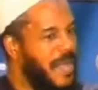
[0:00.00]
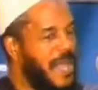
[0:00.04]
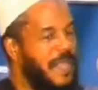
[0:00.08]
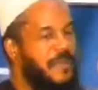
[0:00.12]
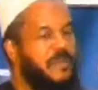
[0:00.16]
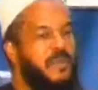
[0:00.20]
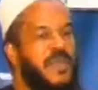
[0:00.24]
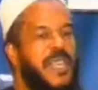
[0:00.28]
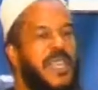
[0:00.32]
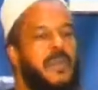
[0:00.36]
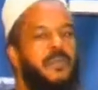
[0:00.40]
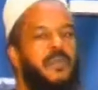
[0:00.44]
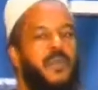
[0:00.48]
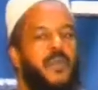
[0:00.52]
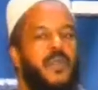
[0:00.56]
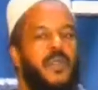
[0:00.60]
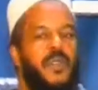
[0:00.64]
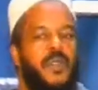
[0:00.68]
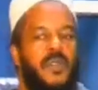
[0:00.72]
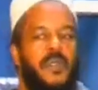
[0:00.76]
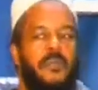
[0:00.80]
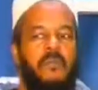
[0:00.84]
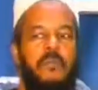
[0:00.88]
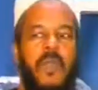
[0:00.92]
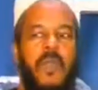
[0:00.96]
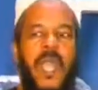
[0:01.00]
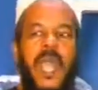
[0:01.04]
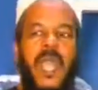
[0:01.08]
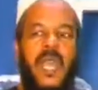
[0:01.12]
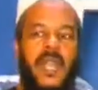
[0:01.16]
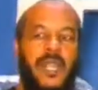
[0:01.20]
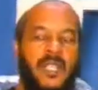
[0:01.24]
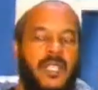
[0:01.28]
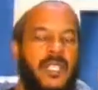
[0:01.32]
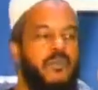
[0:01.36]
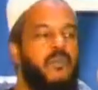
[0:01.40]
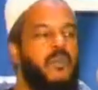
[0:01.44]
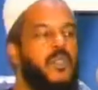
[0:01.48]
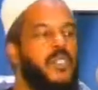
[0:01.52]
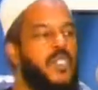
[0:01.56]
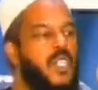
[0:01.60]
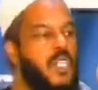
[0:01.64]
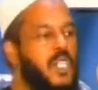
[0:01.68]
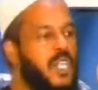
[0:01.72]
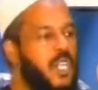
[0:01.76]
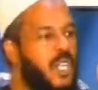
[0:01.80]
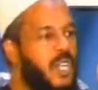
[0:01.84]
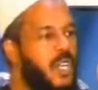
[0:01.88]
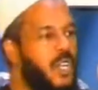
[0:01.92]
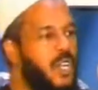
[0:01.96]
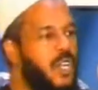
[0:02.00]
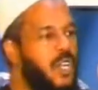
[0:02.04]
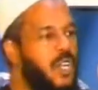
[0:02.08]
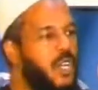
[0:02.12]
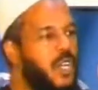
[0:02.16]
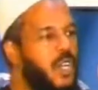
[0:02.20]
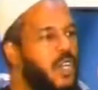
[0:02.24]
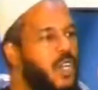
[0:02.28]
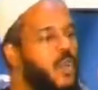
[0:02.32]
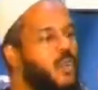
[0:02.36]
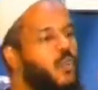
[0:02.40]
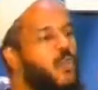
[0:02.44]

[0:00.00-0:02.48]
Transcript: That people, males in particular,